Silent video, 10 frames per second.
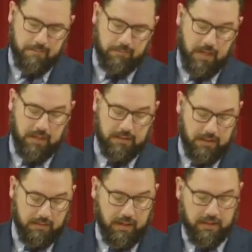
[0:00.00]
that
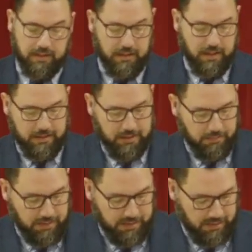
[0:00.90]
same idea, that same
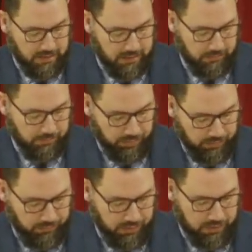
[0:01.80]
idea that the
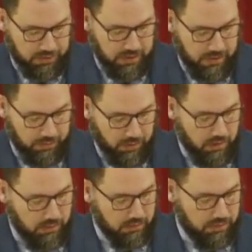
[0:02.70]
privilege that
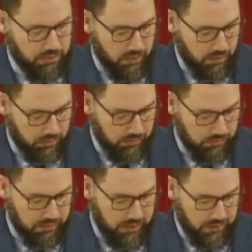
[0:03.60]
belongs to all
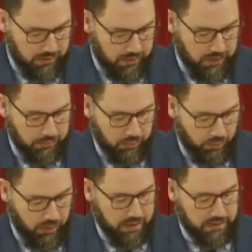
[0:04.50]
those that claim
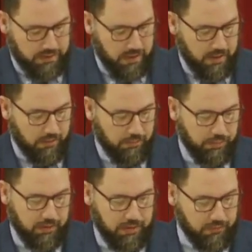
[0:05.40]
Christ, that are
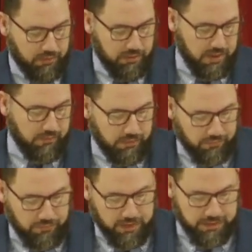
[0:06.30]
believers, that have
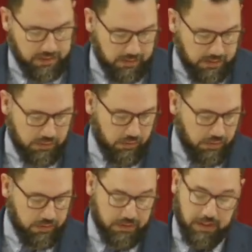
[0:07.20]
confessed him as
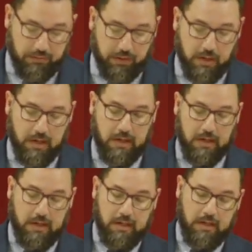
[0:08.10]
Lord and Savior.
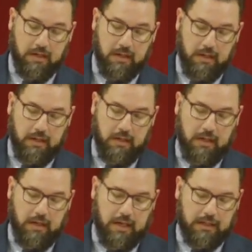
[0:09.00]

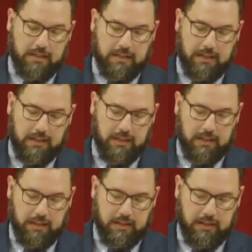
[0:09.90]
I
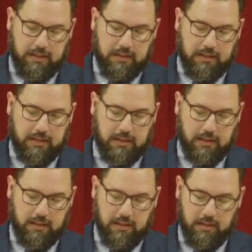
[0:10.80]
see
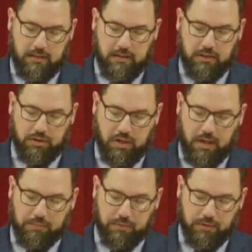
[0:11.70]
these, these
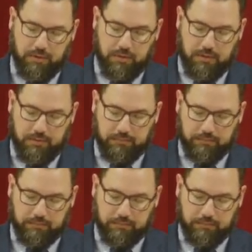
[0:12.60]
chapters